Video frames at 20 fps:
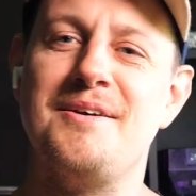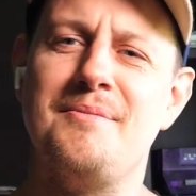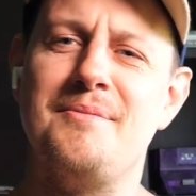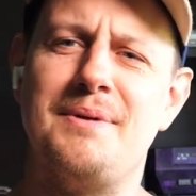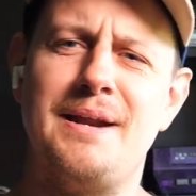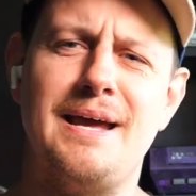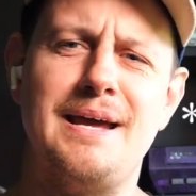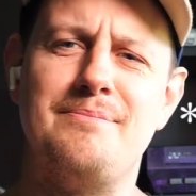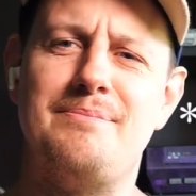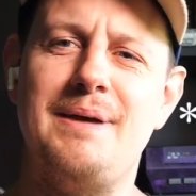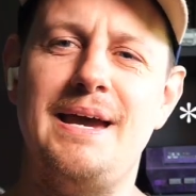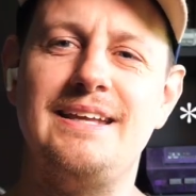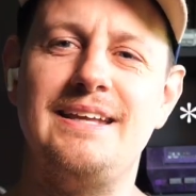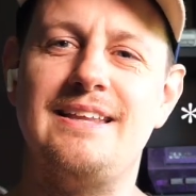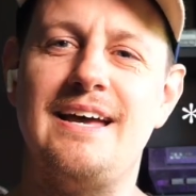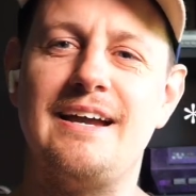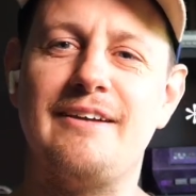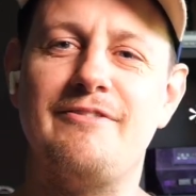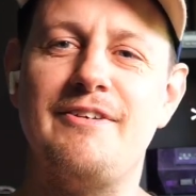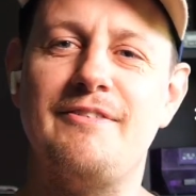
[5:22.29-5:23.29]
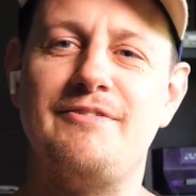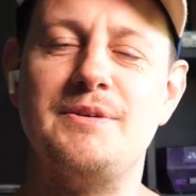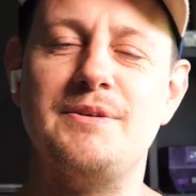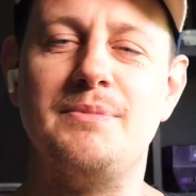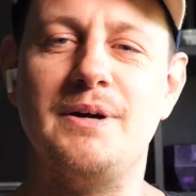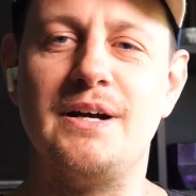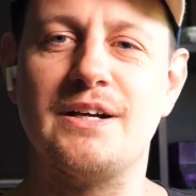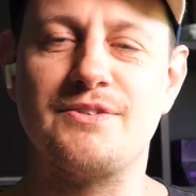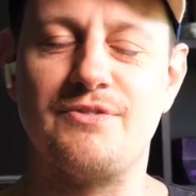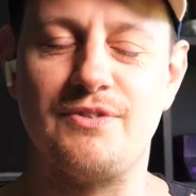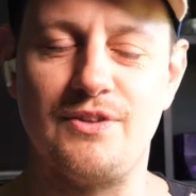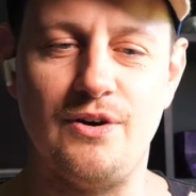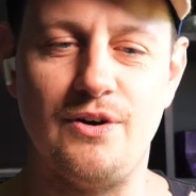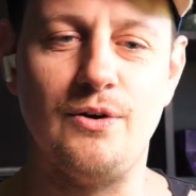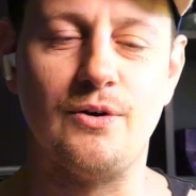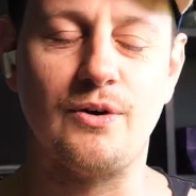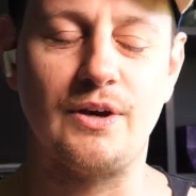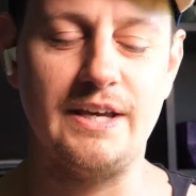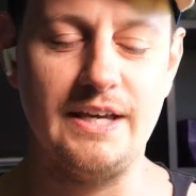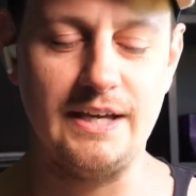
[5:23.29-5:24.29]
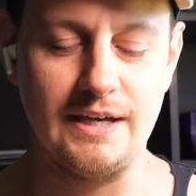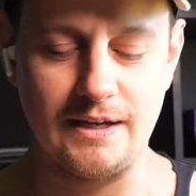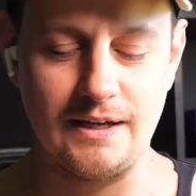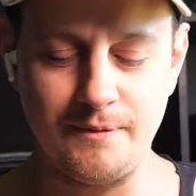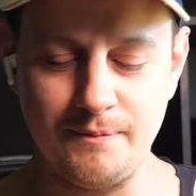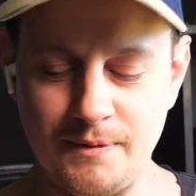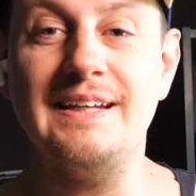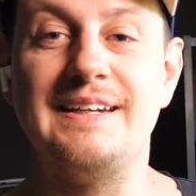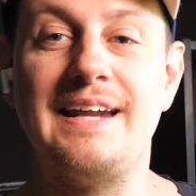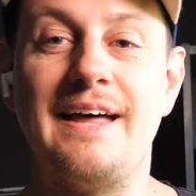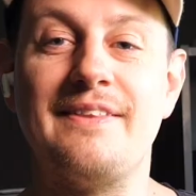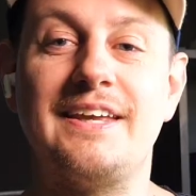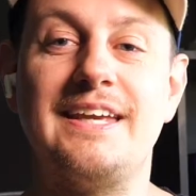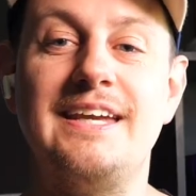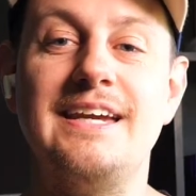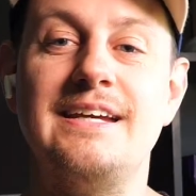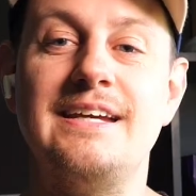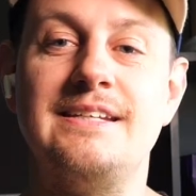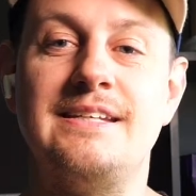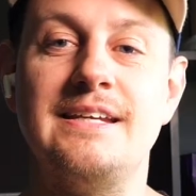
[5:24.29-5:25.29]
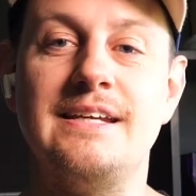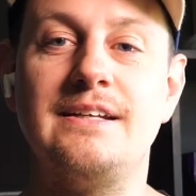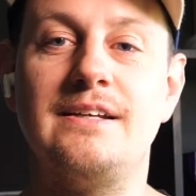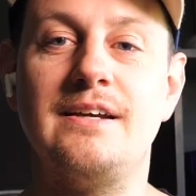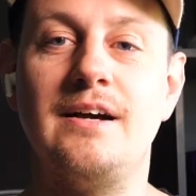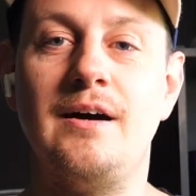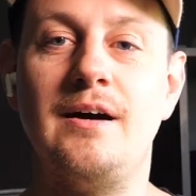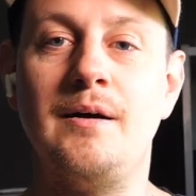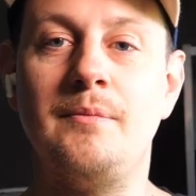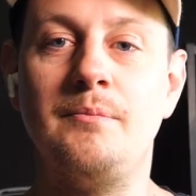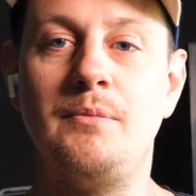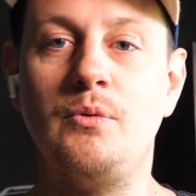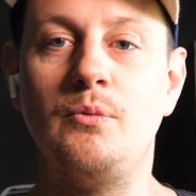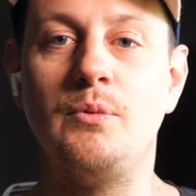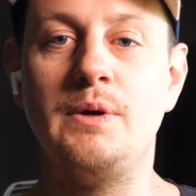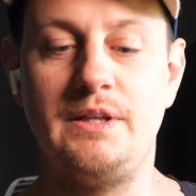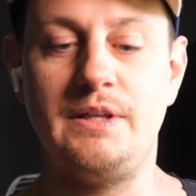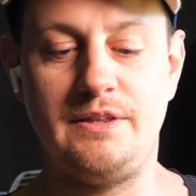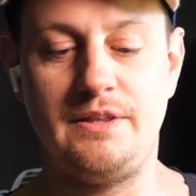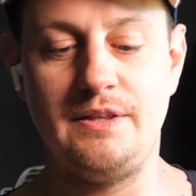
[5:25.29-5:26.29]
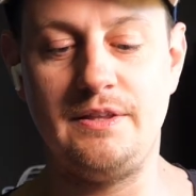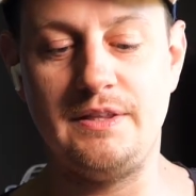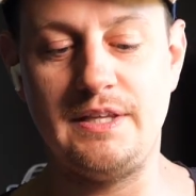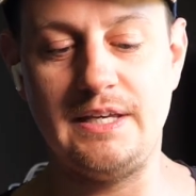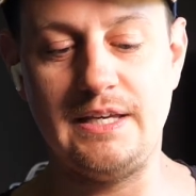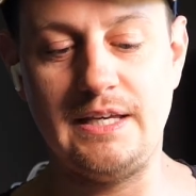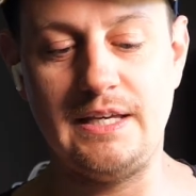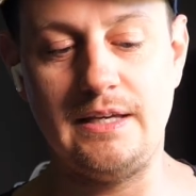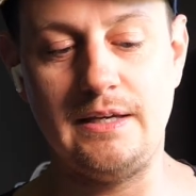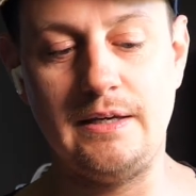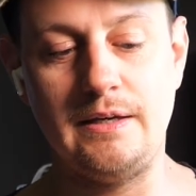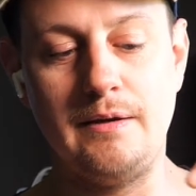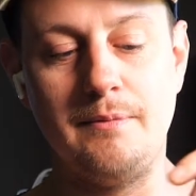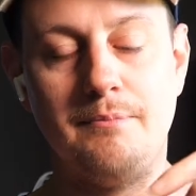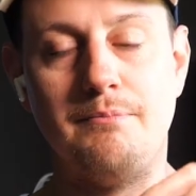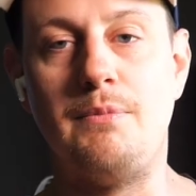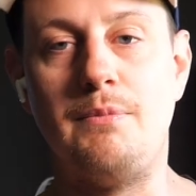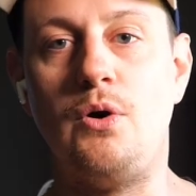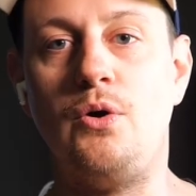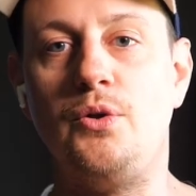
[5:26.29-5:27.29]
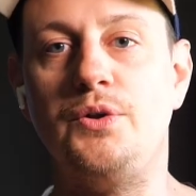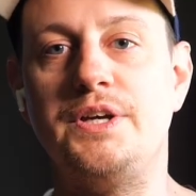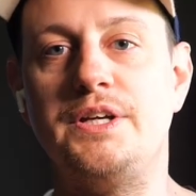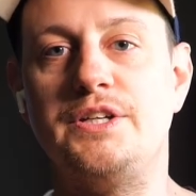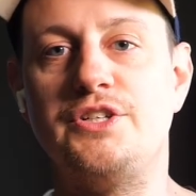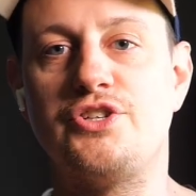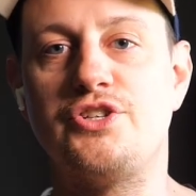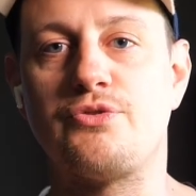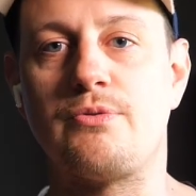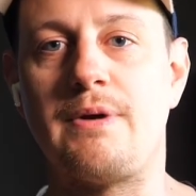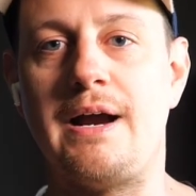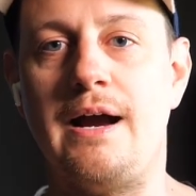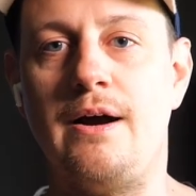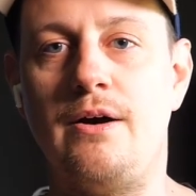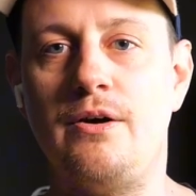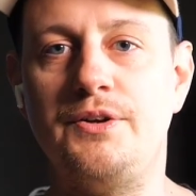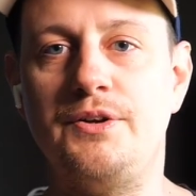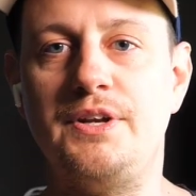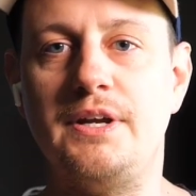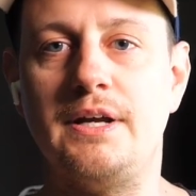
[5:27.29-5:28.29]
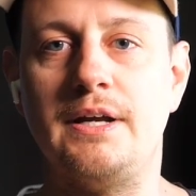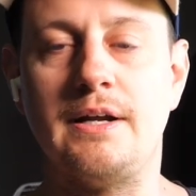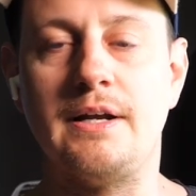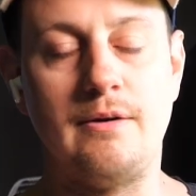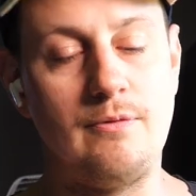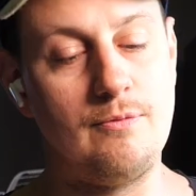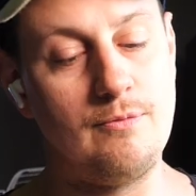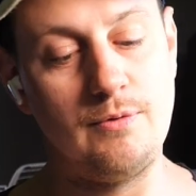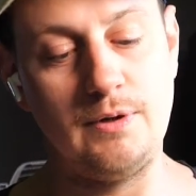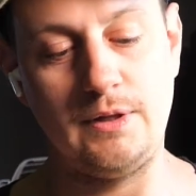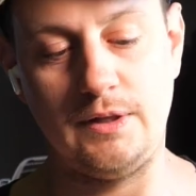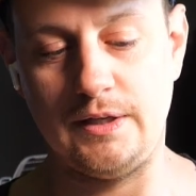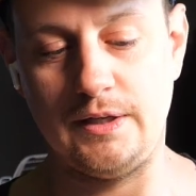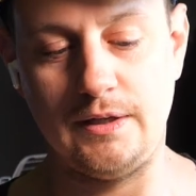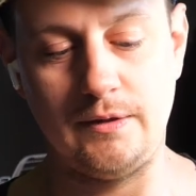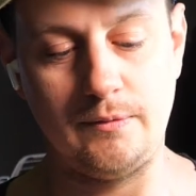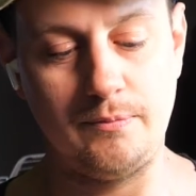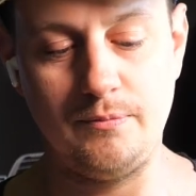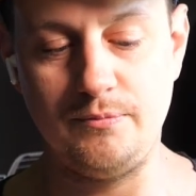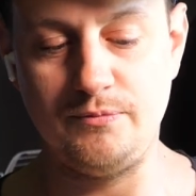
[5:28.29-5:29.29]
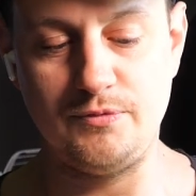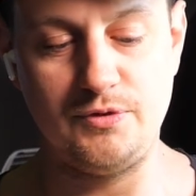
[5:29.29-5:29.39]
But I had paid like 50 bucks for the whole kit. Now the kit did come with the molded shroud, and I really,